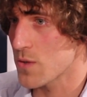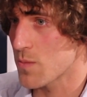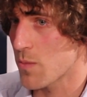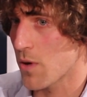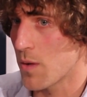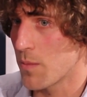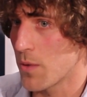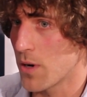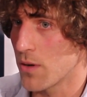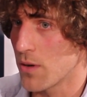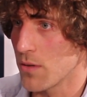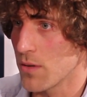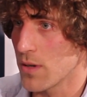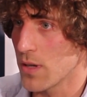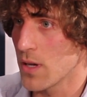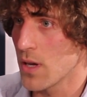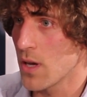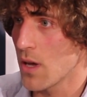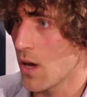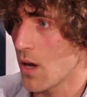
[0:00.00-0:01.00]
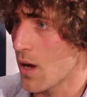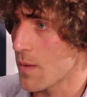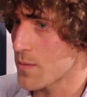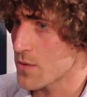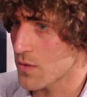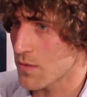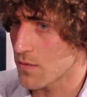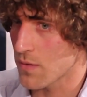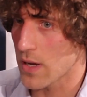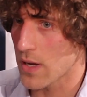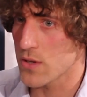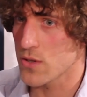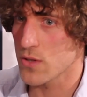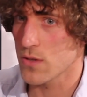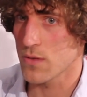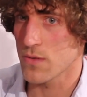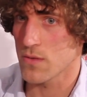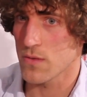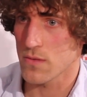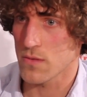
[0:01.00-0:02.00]
primarily
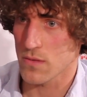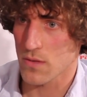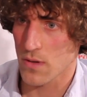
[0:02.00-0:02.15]
observation,